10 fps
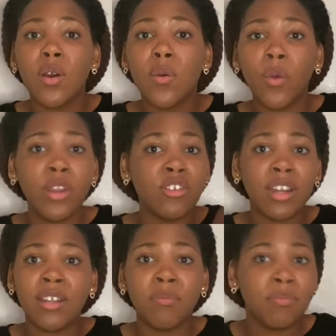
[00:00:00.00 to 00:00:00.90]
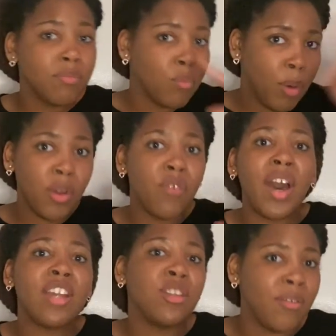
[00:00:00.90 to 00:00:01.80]
where we gonna
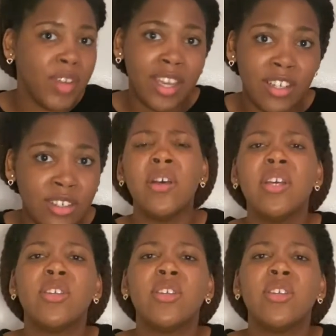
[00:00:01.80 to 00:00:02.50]
find you at vacation?